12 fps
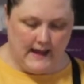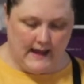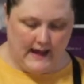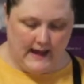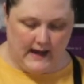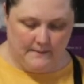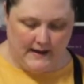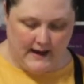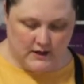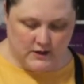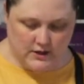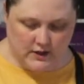and I'm
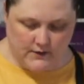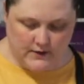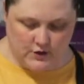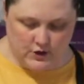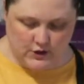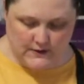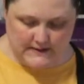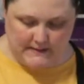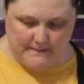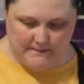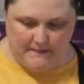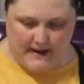actually going to use my
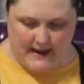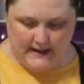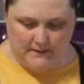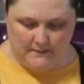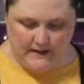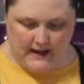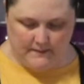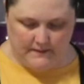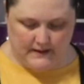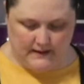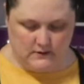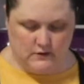baking
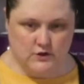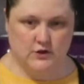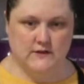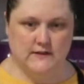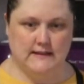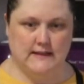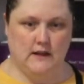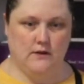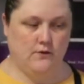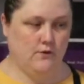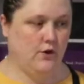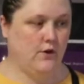paper to see
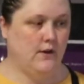through.